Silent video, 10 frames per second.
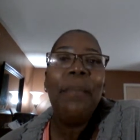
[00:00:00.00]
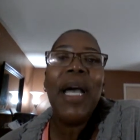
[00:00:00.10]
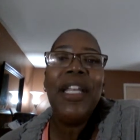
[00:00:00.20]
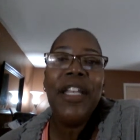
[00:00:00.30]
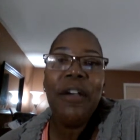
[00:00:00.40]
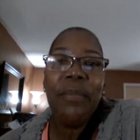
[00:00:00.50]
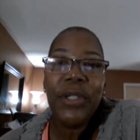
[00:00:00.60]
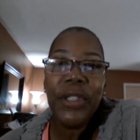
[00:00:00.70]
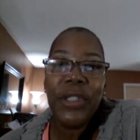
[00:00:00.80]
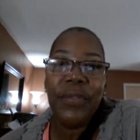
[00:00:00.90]
my
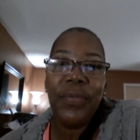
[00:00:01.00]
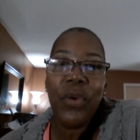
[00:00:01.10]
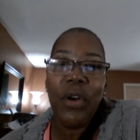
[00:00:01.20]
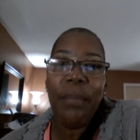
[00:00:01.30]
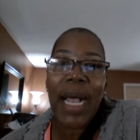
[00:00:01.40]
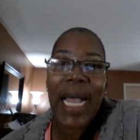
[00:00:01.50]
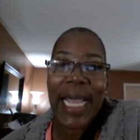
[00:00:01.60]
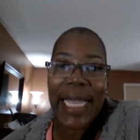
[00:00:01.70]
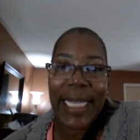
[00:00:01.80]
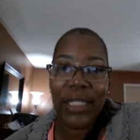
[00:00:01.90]
numbers for
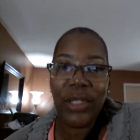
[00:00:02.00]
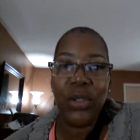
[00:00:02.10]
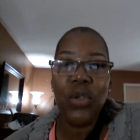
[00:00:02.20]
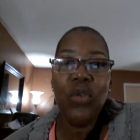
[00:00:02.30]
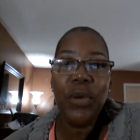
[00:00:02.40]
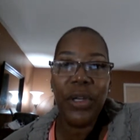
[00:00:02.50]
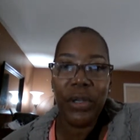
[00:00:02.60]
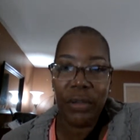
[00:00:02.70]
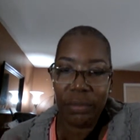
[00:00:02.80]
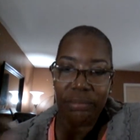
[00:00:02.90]
my tumor